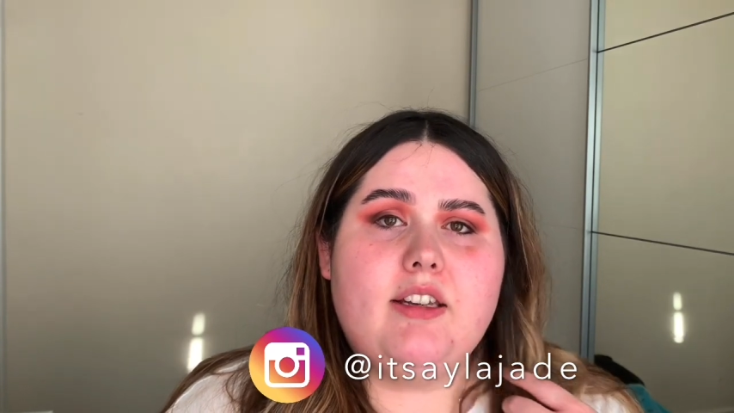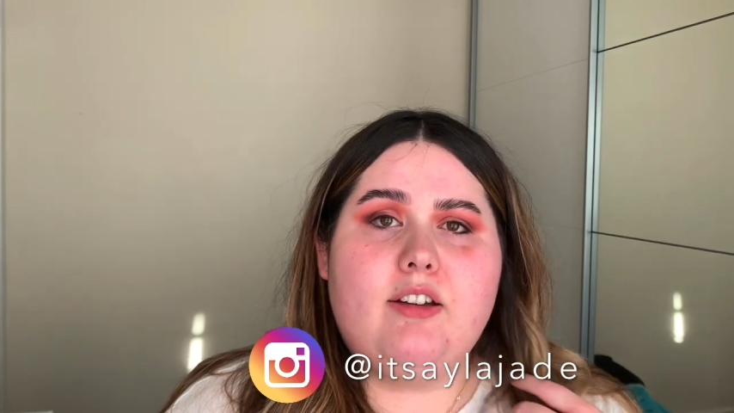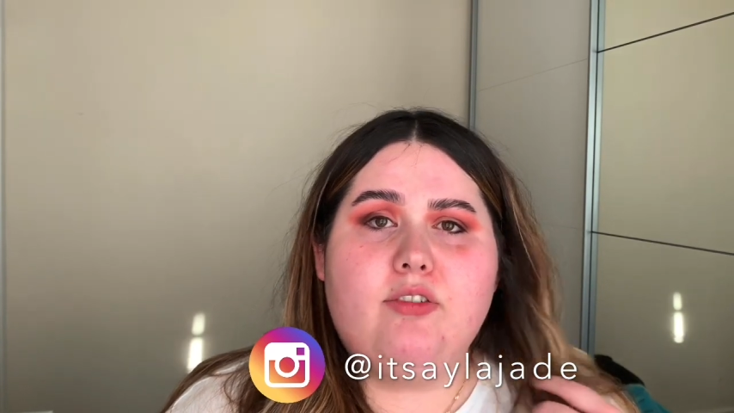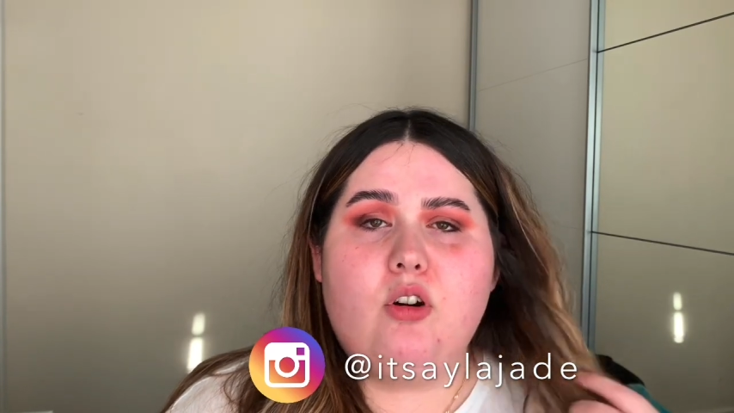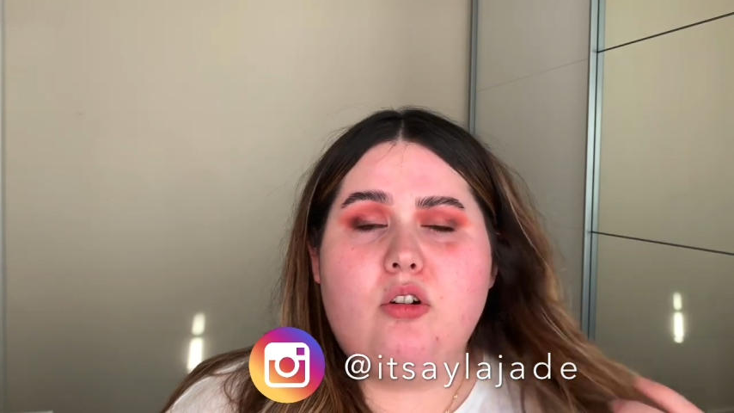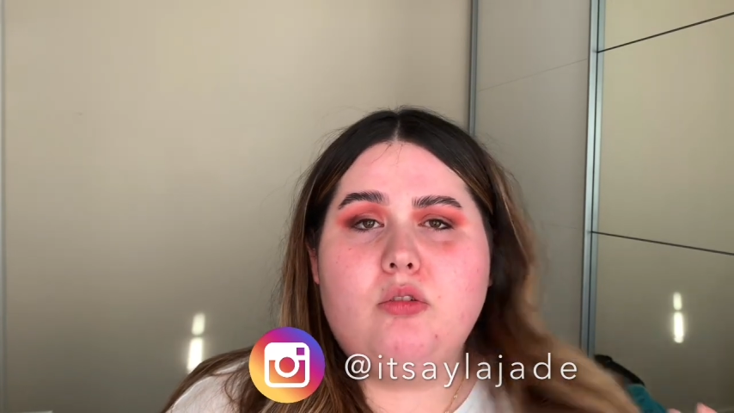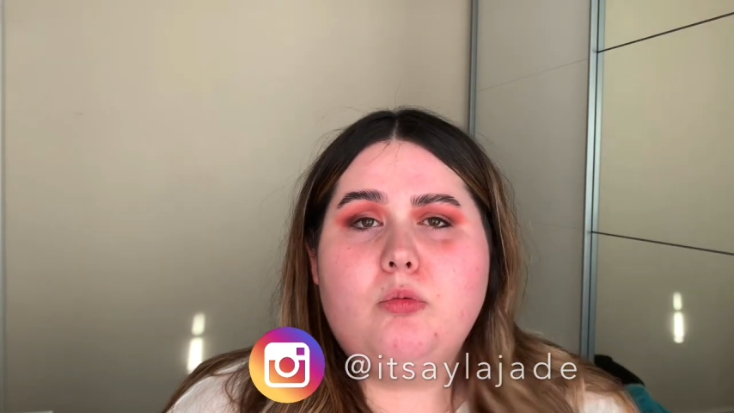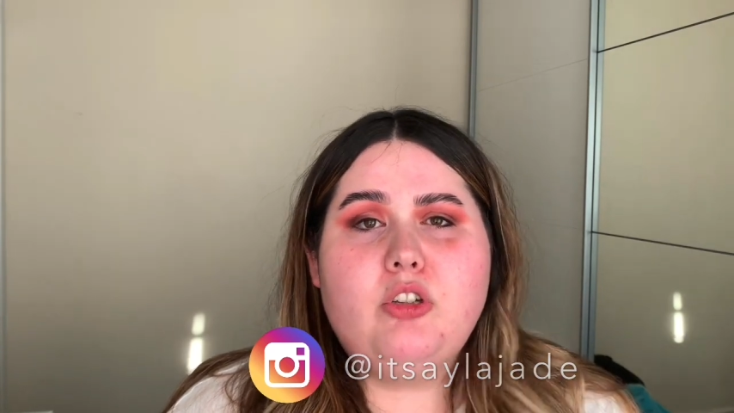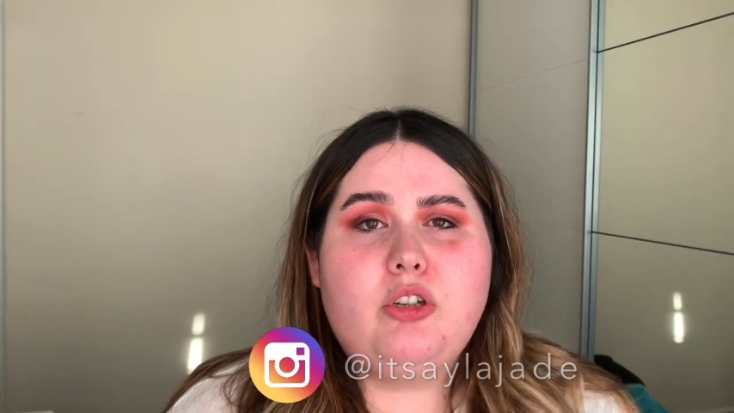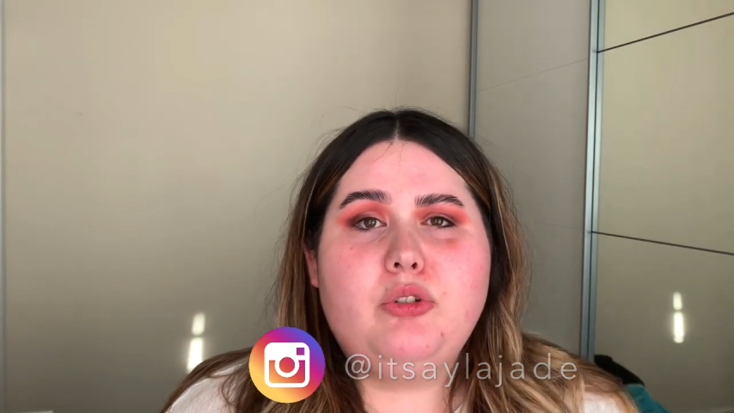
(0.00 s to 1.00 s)
I've got
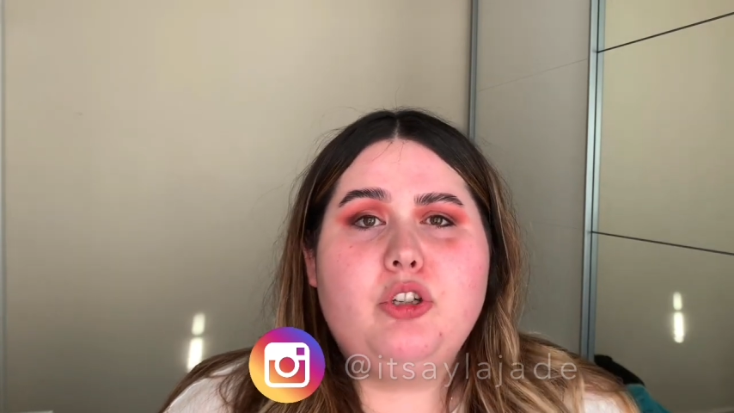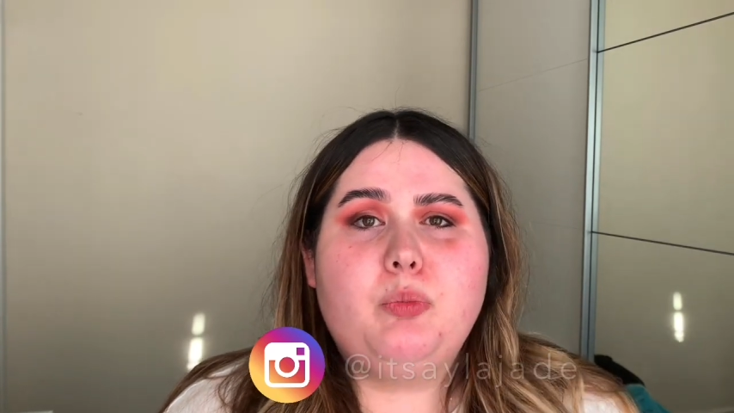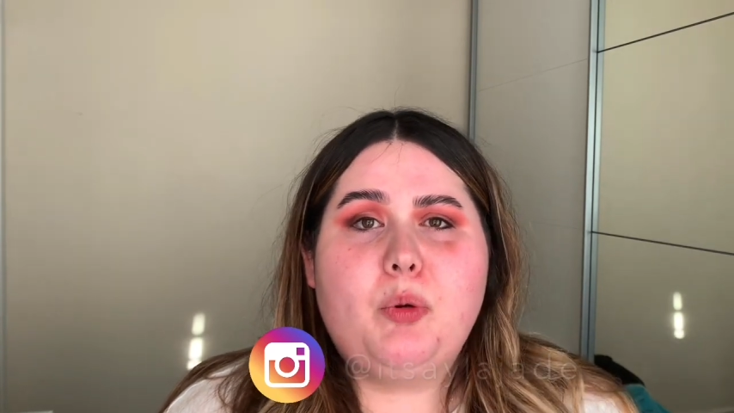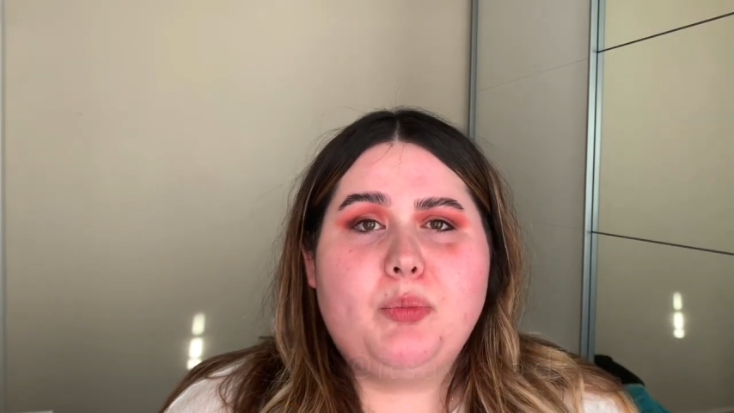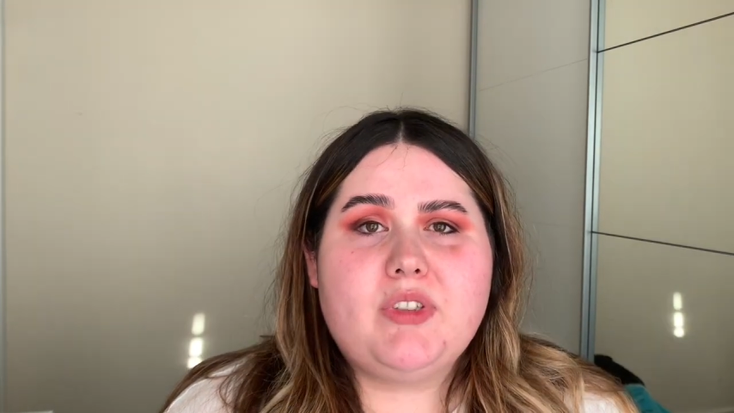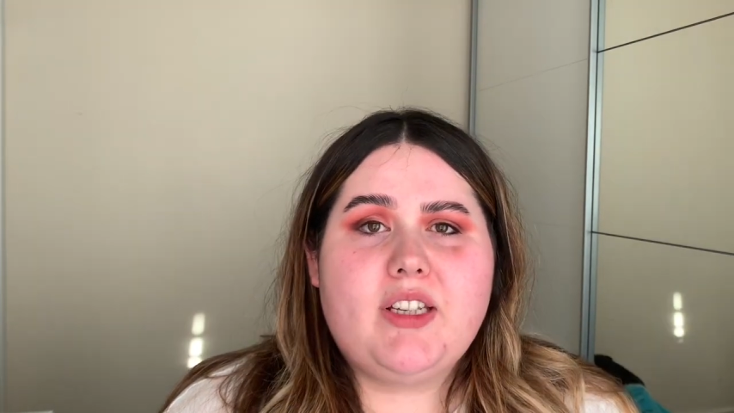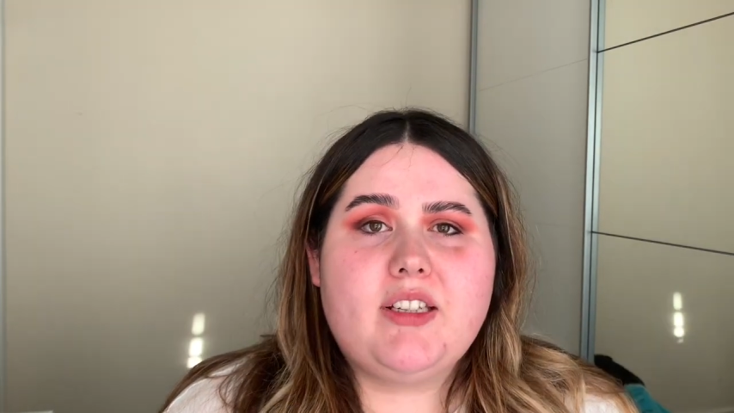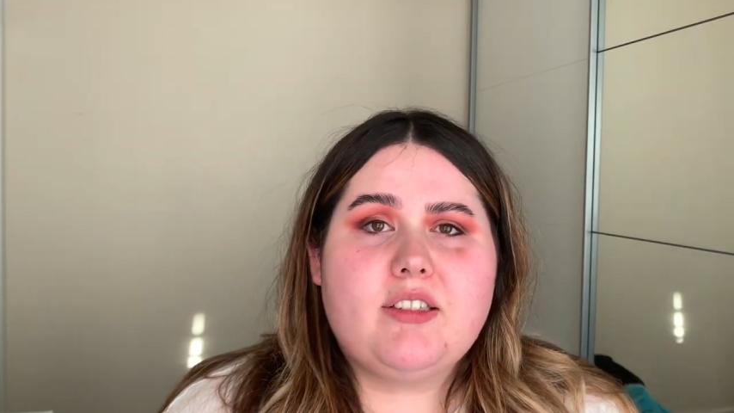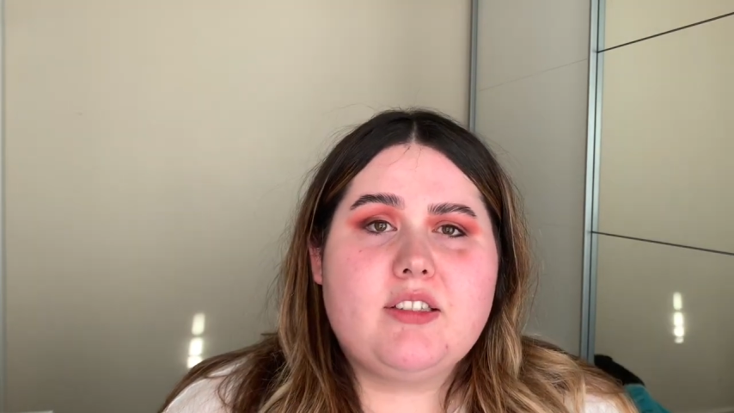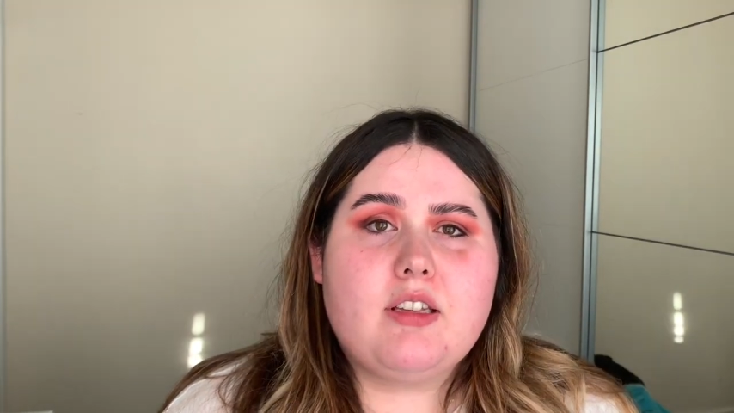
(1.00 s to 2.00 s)
YouTube
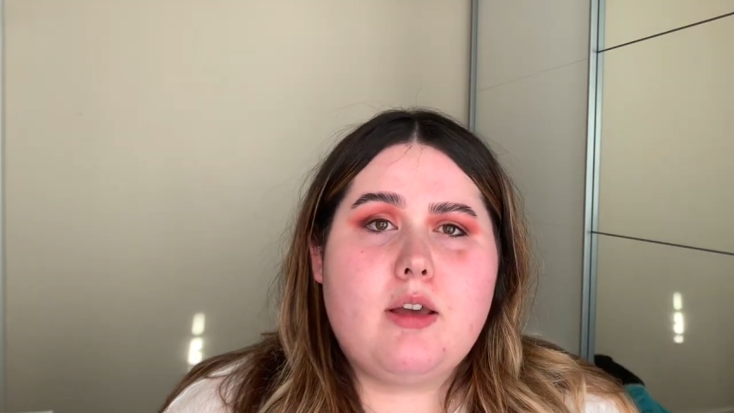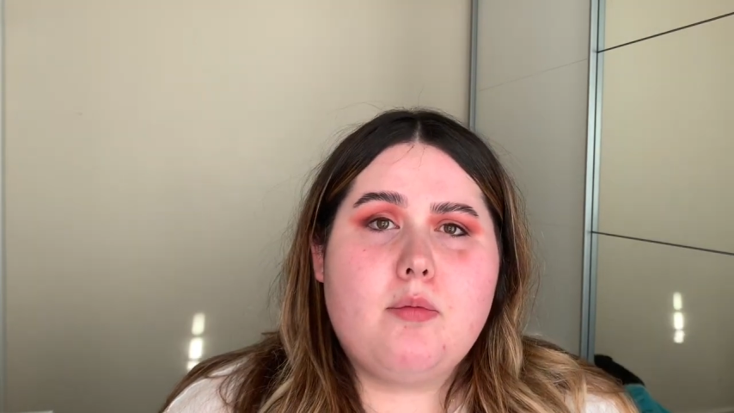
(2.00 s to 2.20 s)
updates,